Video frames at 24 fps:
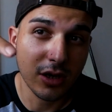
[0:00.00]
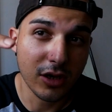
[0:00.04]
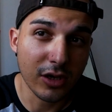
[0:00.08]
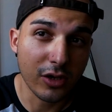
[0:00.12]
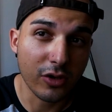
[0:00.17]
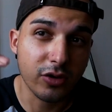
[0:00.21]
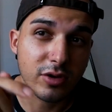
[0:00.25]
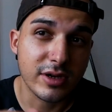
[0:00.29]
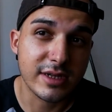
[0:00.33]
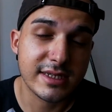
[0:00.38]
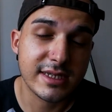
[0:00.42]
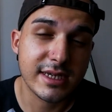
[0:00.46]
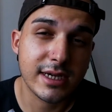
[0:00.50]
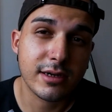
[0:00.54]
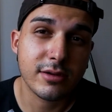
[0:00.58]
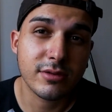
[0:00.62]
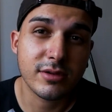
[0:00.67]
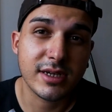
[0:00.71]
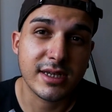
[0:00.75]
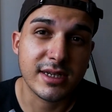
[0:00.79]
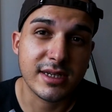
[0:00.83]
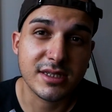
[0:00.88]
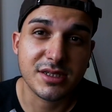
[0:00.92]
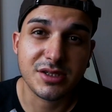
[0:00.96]
going
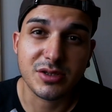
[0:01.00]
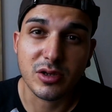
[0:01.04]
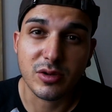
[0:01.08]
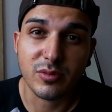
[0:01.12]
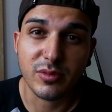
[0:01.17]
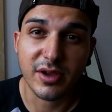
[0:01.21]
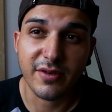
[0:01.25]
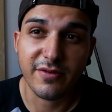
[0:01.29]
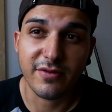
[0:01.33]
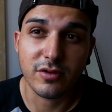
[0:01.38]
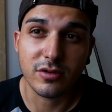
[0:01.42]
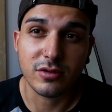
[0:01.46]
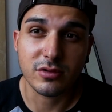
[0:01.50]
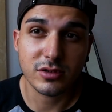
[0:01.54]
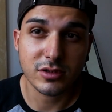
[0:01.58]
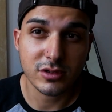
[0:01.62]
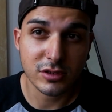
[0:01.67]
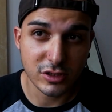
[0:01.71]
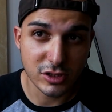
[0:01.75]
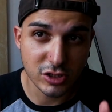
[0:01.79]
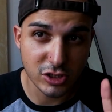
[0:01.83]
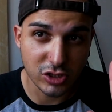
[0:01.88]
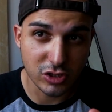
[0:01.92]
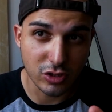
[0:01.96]
down and it's not my fault.
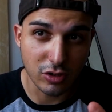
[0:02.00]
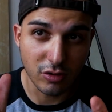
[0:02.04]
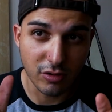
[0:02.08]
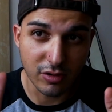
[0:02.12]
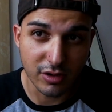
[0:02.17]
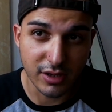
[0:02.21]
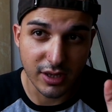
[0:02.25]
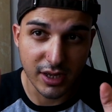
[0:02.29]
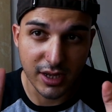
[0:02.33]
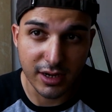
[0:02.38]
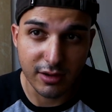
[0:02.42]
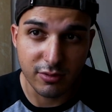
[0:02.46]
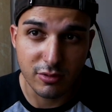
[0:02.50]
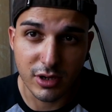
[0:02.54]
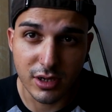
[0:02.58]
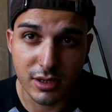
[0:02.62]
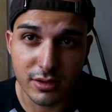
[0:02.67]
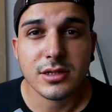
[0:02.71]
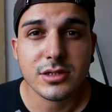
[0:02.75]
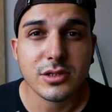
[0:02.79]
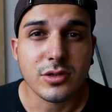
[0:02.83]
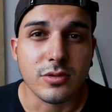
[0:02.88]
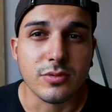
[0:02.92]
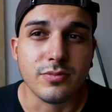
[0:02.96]
Sorry, anyway.
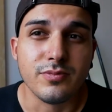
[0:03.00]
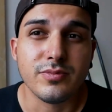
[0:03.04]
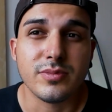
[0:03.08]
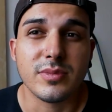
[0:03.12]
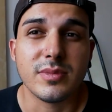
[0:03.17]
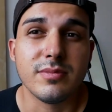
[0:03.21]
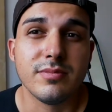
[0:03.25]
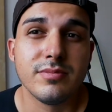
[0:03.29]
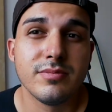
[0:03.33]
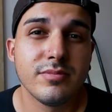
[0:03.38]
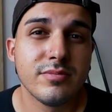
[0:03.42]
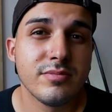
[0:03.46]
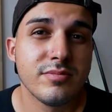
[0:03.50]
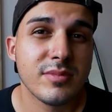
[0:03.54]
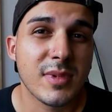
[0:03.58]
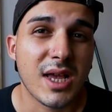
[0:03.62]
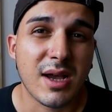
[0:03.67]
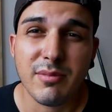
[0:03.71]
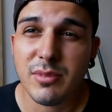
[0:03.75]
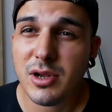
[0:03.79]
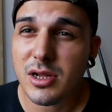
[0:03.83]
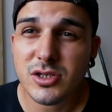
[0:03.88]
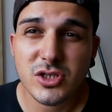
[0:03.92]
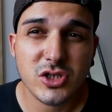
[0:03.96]
So,
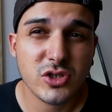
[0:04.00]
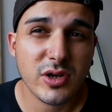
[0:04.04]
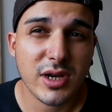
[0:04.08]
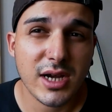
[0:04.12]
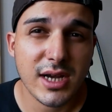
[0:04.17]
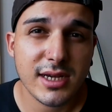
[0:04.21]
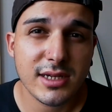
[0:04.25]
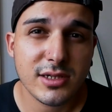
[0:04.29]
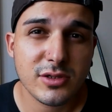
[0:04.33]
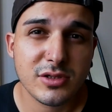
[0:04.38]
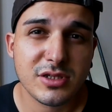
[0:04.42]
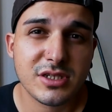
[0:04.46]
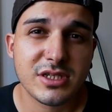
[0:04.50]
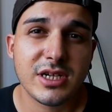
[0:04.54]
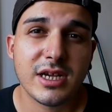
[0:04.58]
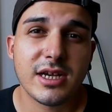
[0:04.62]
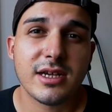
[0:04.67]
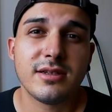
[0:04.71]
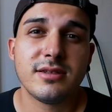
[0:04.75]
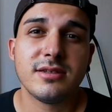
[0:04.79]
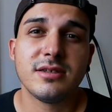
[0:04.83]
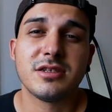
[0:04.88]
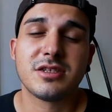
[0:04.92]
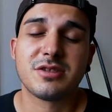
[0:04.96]
I'm not trying to
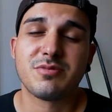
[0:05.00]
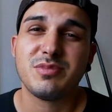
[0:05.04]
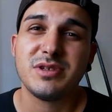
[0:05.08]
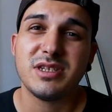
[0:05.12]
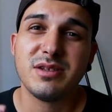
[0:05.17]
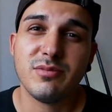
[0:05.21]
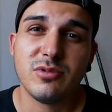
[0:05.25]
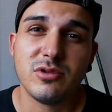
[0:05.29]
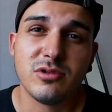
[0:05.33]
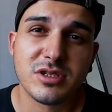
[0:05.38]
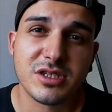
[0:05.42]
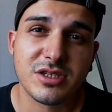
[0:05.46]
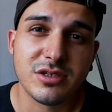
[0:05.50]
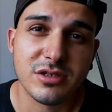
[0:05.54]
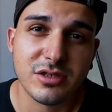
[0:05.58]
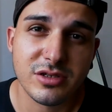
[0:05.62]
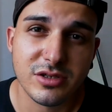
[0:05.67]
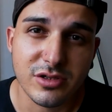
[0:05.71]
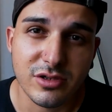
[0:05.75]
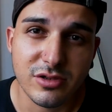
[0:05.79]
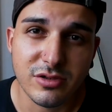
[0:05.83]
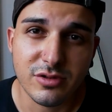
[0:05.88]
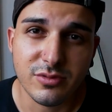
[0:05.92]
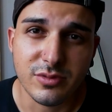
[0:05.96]
sell the Speedbooster
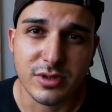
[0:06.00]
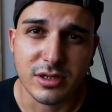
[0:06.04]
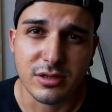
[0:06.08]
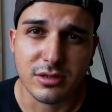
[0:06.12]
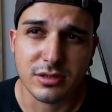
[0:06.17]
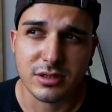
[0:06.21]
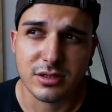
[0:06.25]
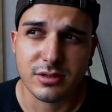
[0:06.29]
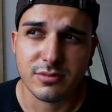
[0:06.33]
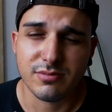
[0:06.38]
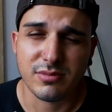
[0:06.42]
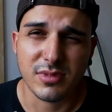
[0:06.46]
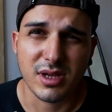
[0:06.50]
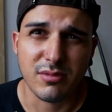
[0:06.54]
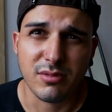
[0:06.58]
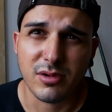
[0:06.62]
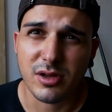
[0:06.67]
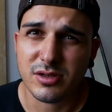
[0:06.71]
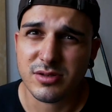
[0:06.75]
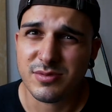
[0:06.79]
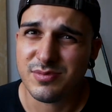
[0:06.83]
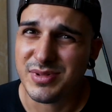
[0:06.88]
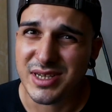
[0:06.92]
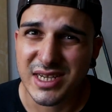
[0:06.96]
to you because I'm
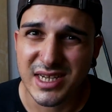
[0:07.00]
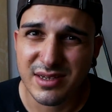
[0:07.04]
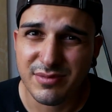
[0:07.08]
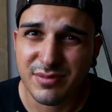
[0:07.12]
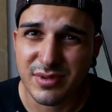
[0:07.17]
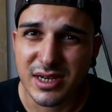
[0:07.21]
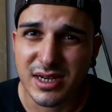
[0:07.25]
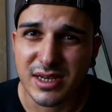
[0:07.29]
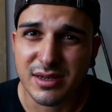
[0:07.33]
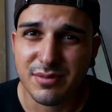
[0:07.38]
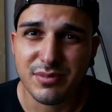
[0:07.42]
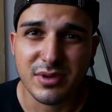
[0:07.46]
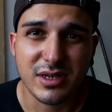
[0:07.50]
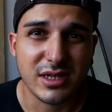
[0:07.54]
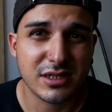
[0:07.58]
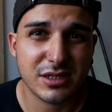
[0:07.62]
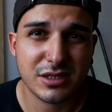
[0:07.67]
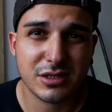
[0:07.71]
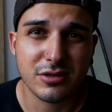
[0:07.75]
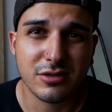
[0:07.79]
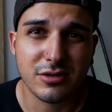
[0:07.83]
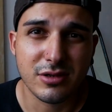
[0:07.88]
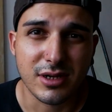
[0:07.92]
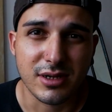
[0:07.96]
not paid by
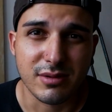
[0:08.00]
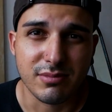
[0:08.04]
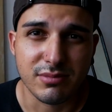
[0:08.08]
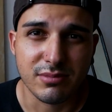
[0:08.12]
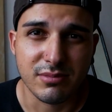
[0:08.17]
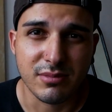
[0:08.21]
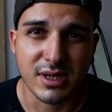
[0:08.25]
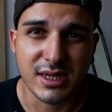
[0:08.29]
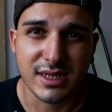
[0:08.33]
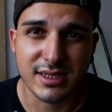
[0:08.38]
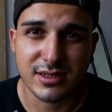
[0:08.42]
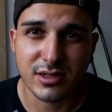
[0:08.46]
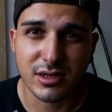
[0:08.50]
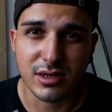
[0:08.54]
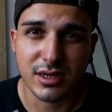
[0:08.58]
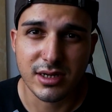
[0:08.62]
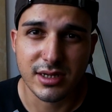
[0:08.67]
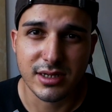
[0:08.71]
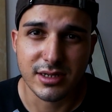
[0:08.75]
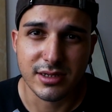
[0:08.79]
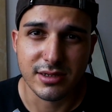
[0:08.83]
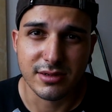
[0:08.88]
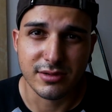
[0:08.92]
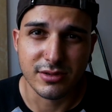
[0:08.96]
Pixco and
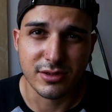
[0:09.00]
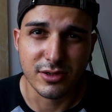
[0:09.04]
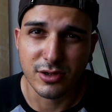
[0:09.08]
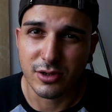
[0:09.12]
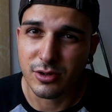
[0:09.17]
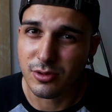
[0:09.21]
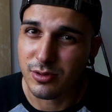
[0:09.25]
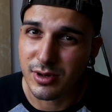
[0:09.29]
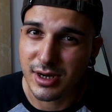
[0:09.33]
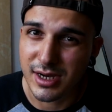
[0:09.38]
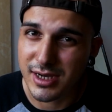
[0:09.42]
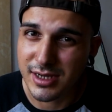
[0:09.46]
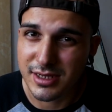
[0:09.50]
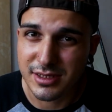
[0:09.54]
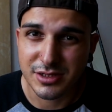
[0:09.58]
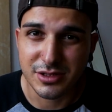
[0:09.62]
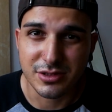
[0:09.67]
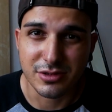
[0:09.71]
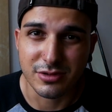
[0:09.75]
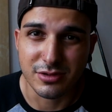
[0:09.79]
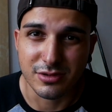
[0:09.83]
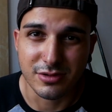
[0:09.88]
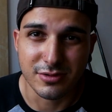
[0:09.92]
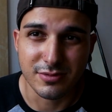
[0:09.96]
literally no one,
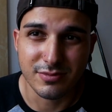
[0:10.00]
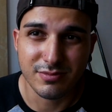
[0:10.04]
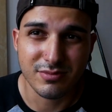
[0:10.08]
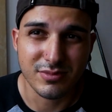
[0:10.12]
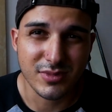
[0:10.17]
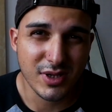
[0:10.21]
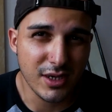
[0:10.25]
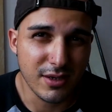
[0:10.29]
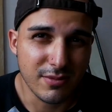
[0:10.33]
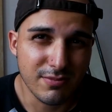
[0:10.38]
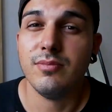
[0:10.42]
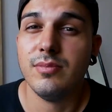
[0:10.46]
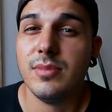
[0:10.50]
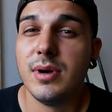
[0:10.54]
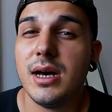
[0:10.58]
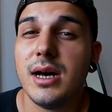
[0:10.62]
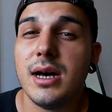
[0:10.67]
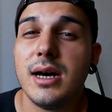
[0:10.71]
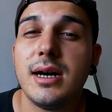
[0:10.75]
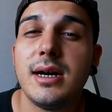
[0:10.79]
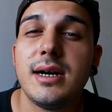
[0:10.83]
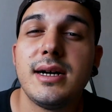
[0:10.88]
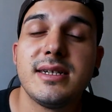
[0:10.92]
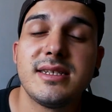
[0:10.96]
so yeah.
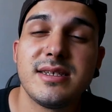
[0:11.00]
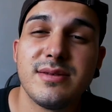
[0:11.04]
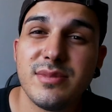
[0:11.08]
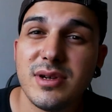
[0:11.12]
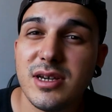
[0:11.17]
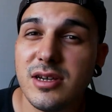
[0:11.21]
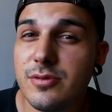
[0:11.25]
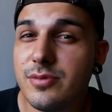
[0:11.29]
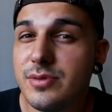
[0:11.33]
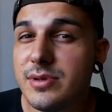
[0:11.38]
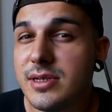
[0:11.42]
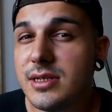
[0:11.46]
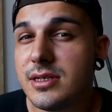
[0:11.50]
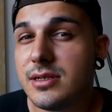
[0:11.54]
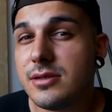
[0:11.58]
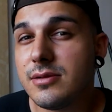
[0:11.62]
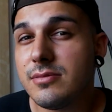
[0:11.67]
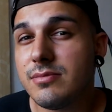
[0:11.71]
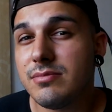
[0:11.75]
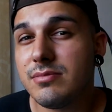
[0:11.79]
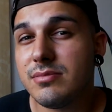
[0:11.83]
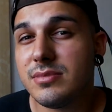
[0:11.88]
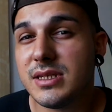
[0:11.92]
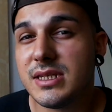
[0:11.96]
But in my
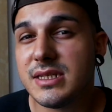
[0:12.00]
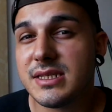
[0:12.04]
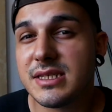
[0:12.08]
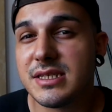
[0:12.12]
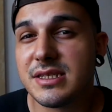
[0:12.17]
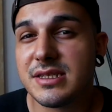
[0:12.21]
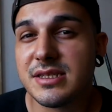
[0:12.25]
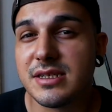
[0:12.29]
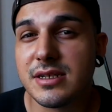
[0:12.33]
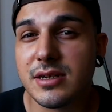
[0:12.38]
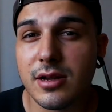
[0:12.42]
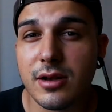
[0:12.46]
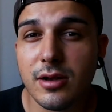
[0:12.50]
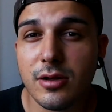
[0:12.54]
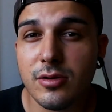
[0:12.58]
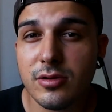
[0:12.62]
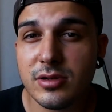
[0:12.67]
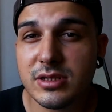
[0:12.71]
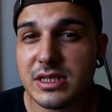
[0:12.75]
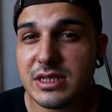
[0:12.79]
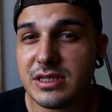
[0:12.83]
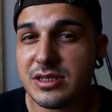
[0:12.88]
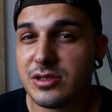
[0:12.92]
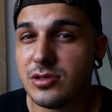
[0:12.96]
opinion, this is the
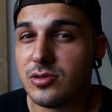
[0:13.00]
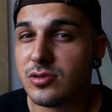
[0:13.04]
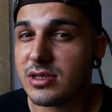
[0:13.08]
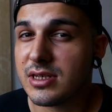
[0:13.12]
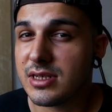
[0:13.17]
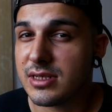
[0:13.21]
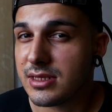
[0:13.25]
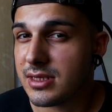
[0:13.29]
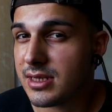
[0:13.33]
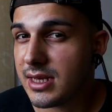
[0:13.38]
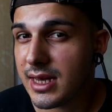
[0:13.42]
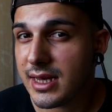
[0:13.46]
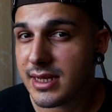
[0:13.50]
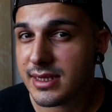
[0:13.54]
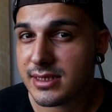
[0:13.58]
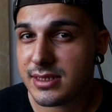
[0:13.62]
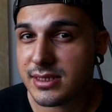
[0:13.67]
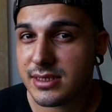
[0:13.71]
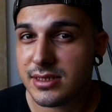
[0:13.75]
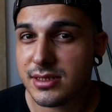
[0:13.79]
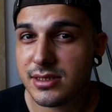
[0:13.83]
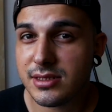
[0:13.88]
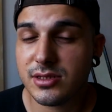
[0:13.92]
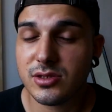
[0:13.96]
closest you can
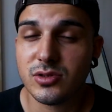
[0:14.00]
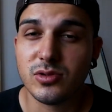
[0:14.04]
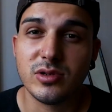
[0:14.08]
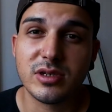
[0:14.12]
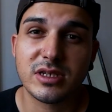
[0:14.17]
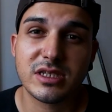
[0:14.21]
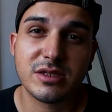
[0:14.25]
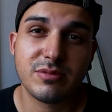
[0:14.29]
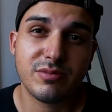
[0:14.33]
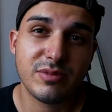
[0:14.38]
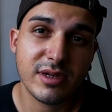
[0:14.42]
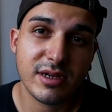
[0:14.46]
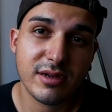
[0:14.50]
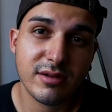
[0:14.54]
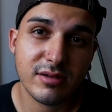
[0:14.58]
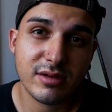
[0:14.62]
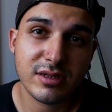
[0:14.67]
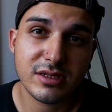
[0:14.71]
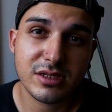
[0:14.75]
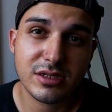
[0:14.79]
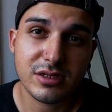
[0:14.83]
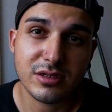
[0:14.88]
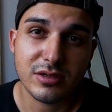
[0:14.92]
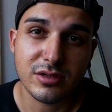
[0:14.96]
get to
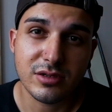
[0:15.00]
experience,